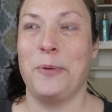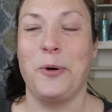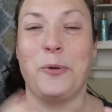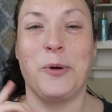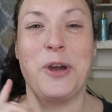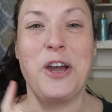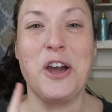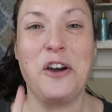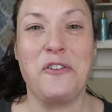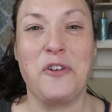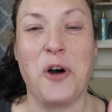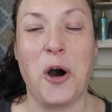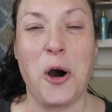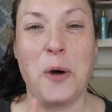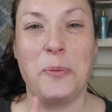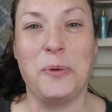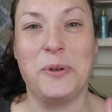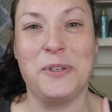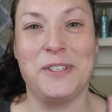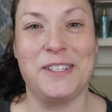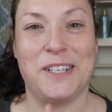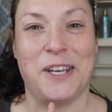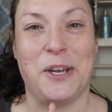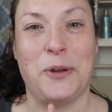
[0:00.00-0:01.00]
We have
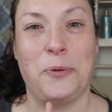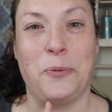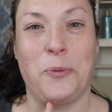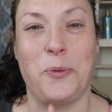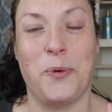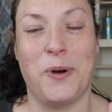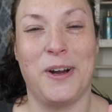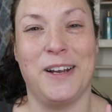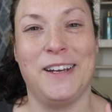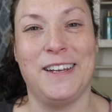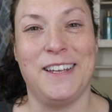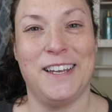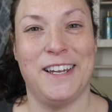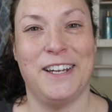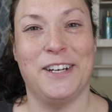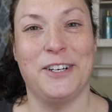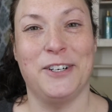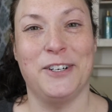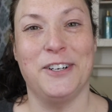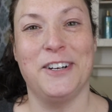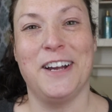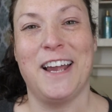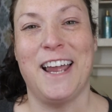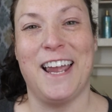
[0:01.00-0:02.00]
almost hit 1
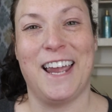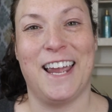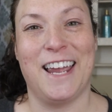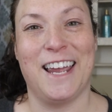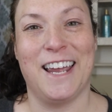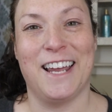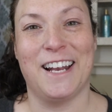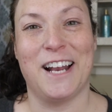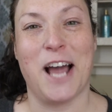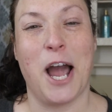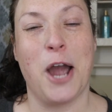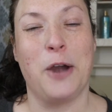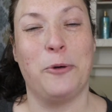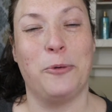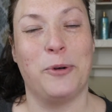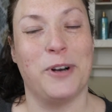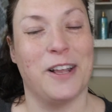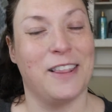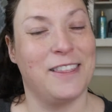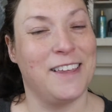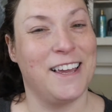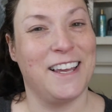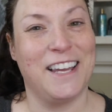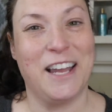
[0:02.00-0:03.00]
year, and I
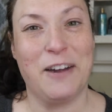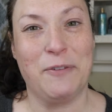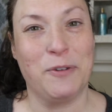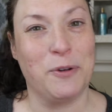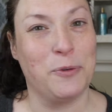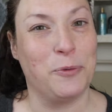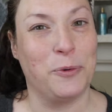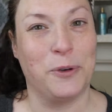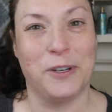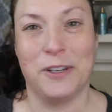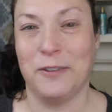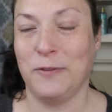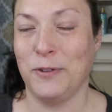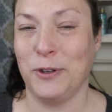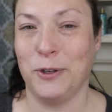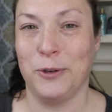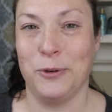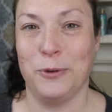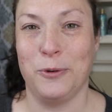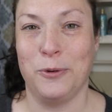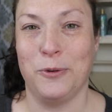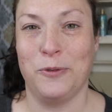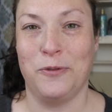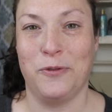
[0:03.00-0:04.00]
want to thank every one of
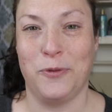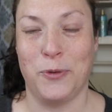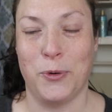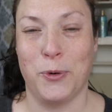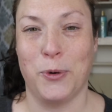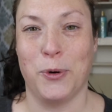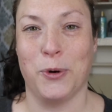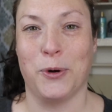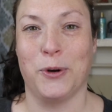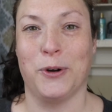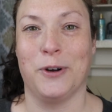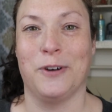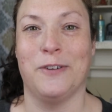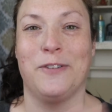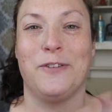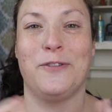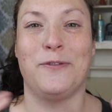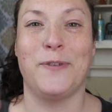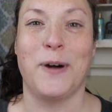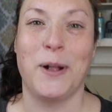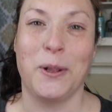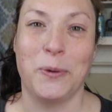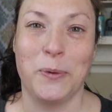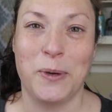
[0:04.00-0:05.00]
you for
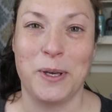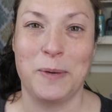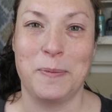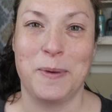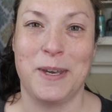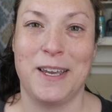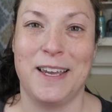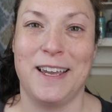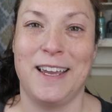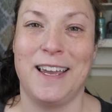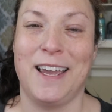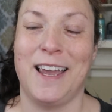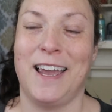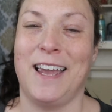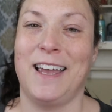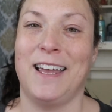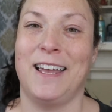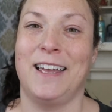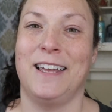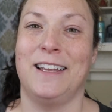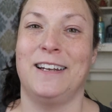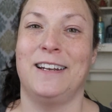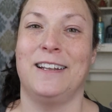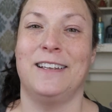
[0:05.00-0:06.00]
following me
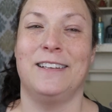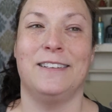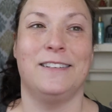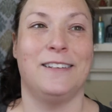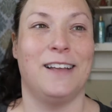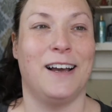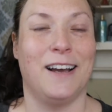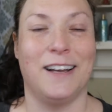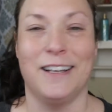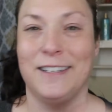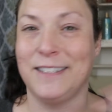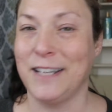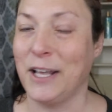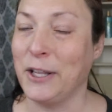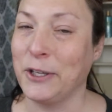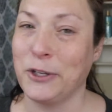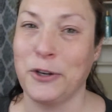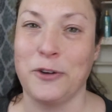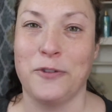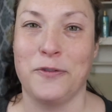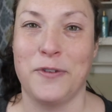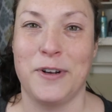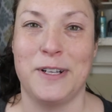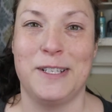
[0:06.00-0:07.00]
and telling
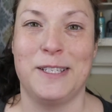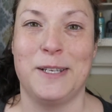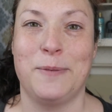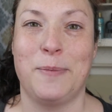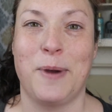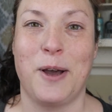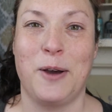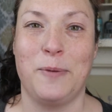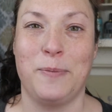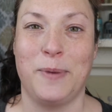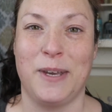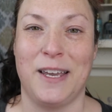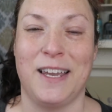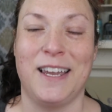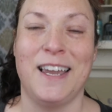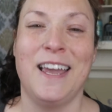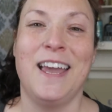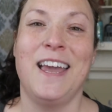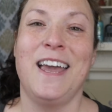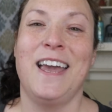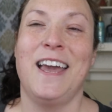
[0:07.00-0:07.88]
your friends about me.